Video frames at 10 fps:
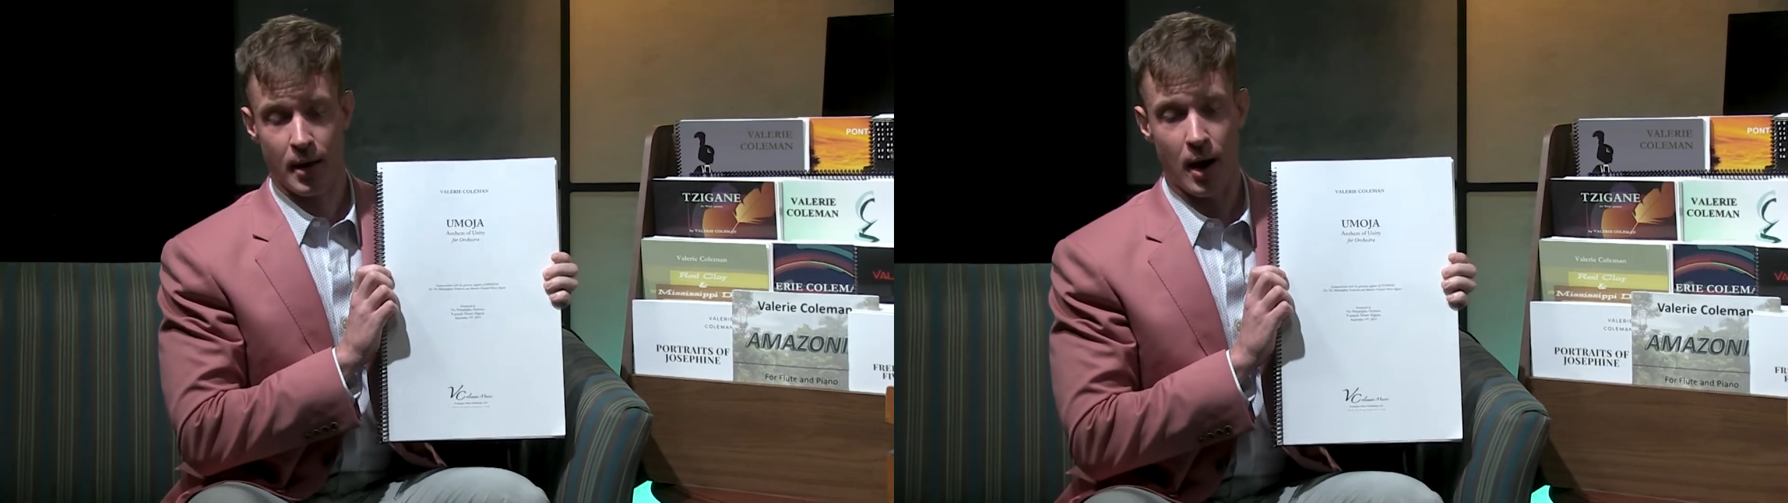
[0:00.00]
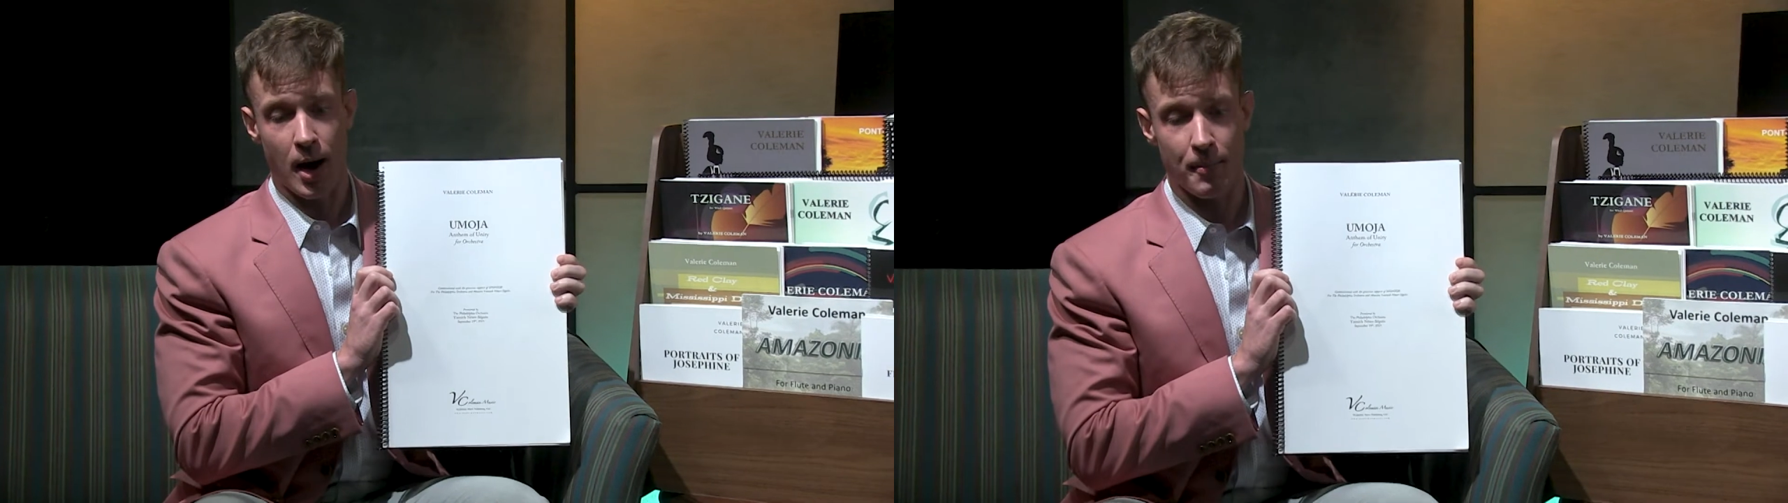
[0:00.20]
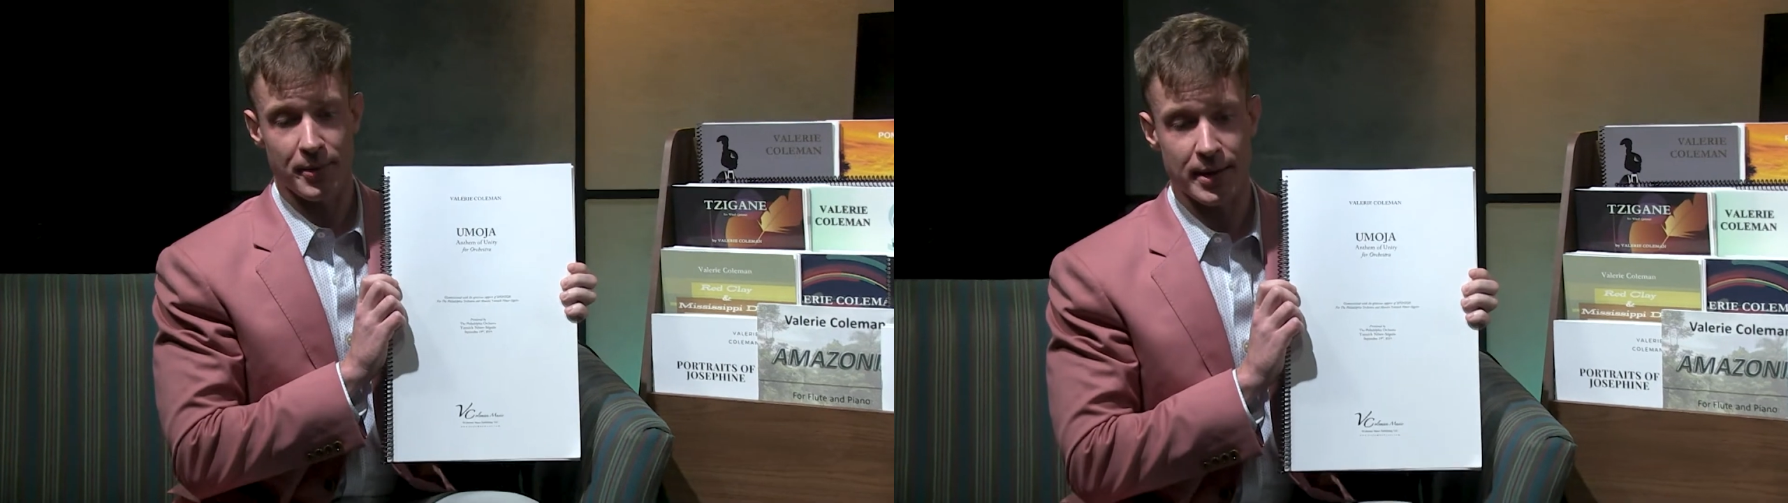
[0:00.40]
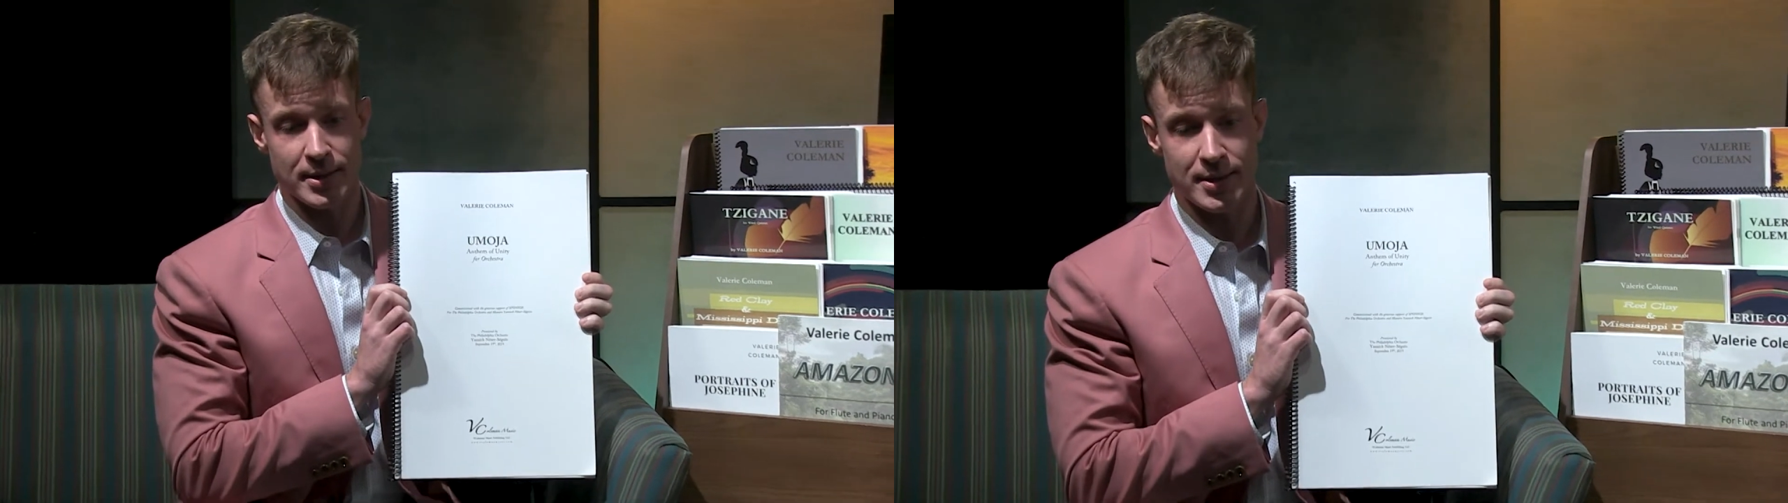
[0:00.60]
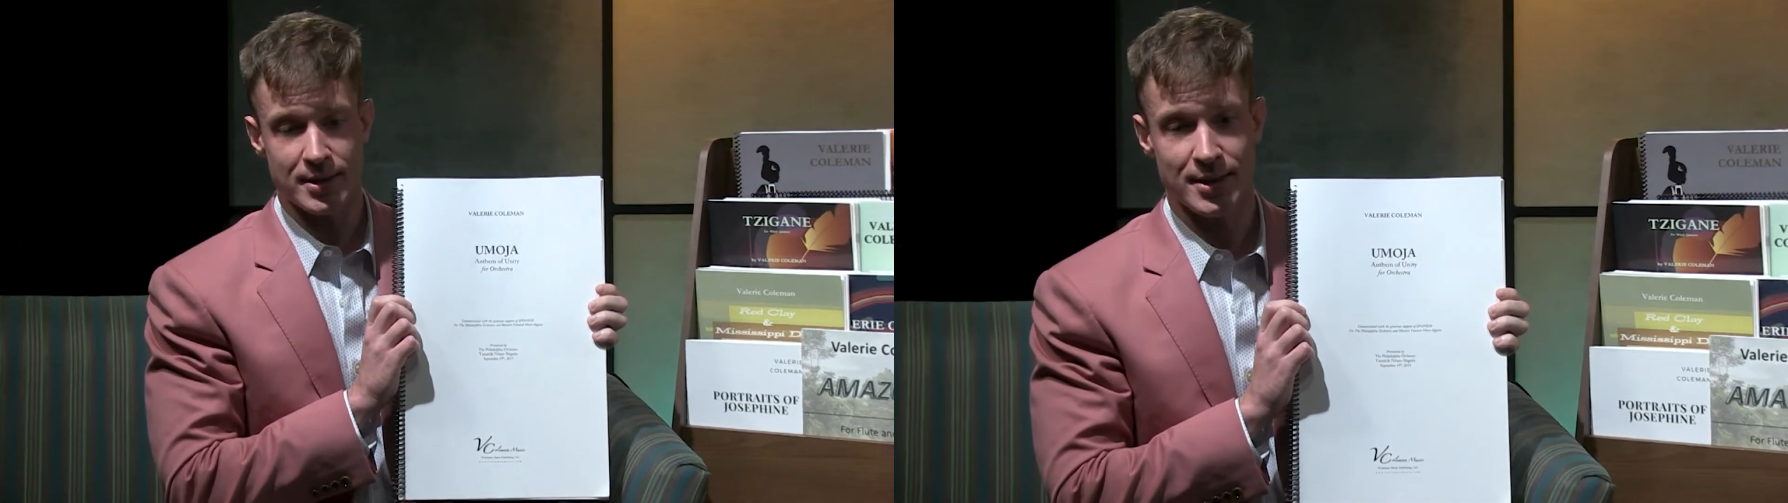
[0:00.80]
um,
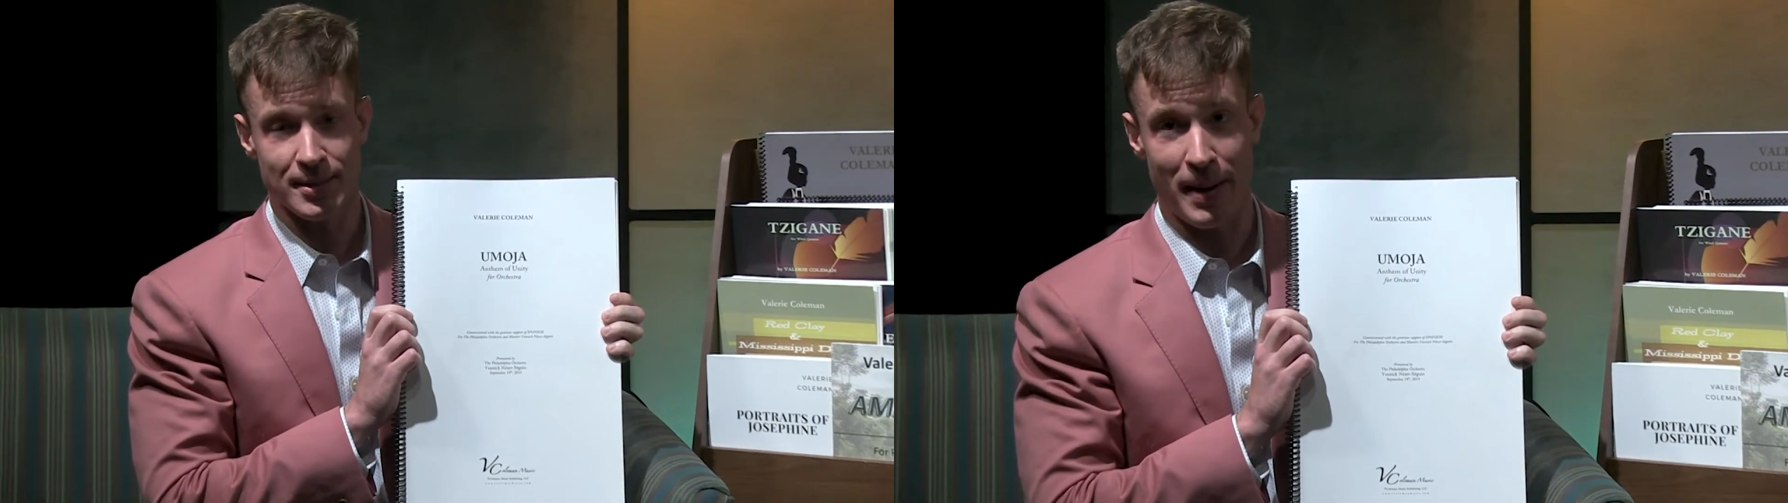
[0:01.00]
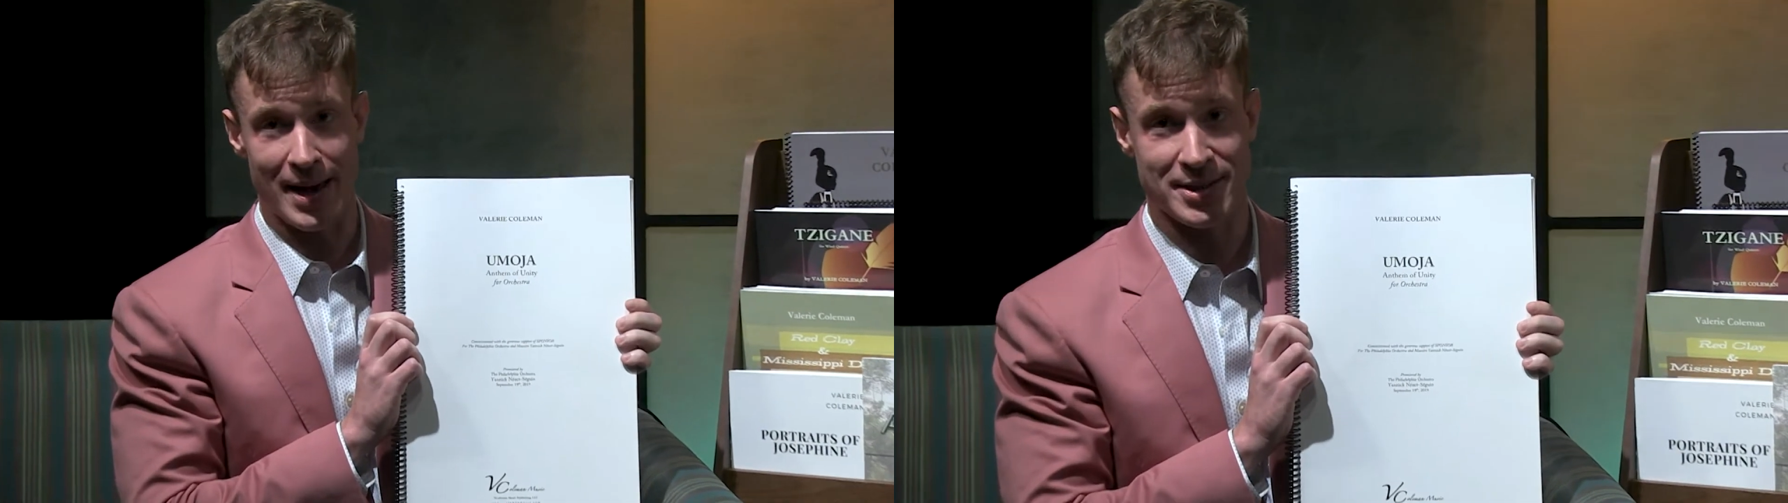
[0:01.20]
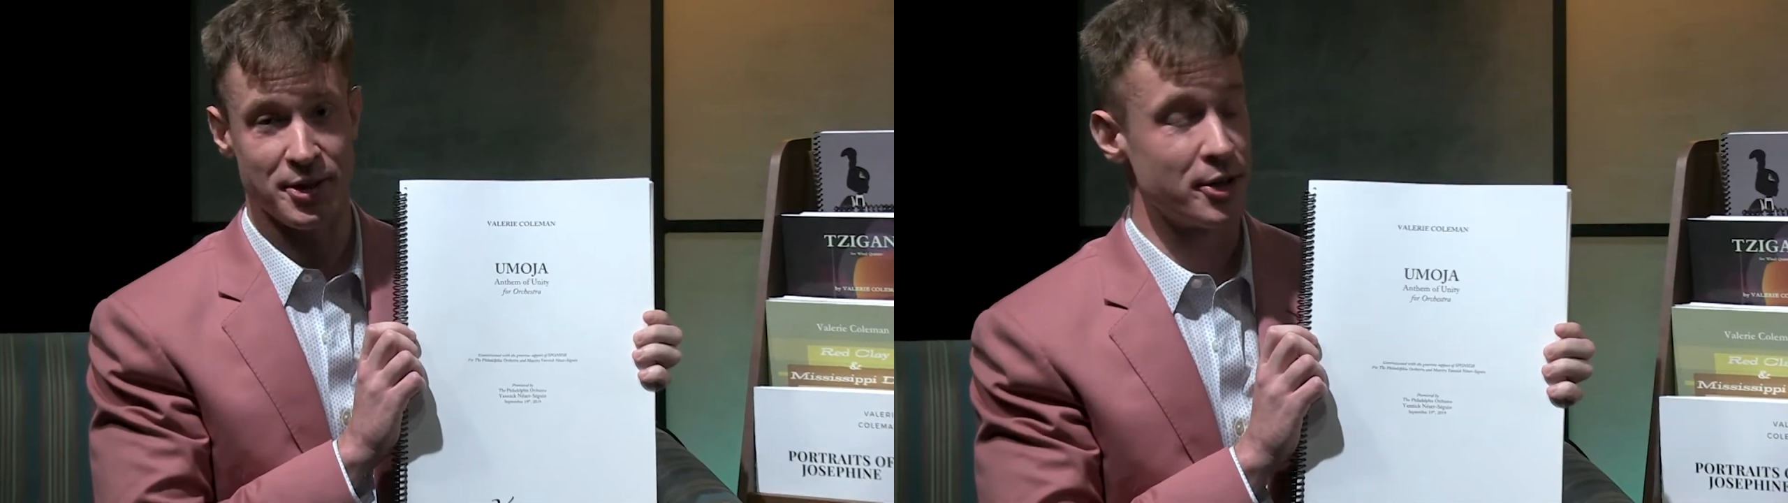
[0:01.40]
this past year,